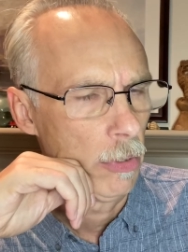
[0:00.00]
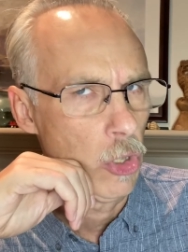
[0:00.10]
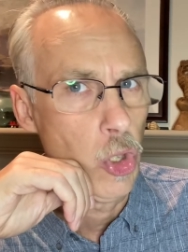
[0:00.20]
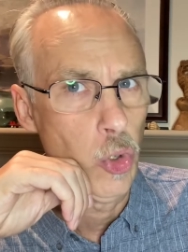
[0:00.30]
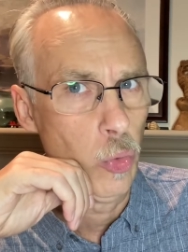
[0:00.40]

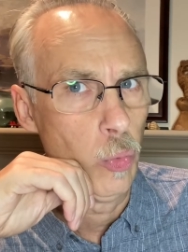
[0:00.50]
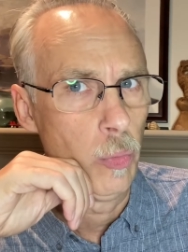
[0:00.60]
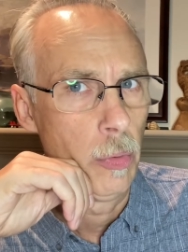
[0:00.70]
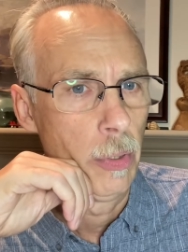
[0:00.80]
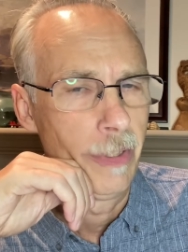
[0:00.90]
you.
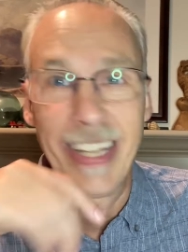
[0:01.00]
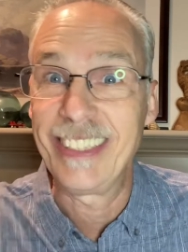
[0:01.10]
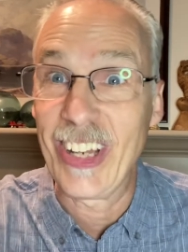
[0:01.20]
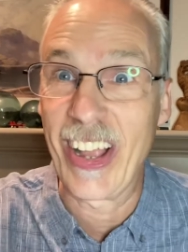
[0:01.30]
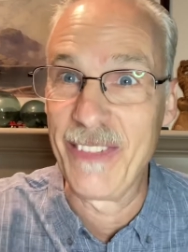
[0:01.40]
Let's
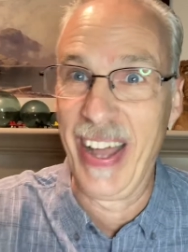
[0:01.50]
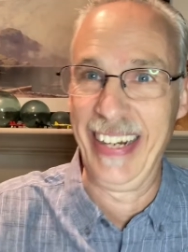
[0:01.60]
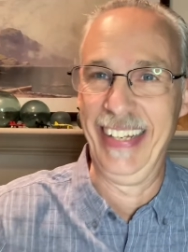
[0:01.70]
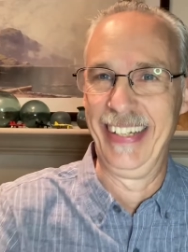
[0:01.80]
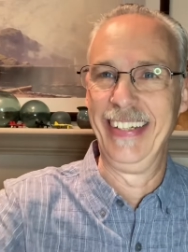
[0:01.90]
talk about it.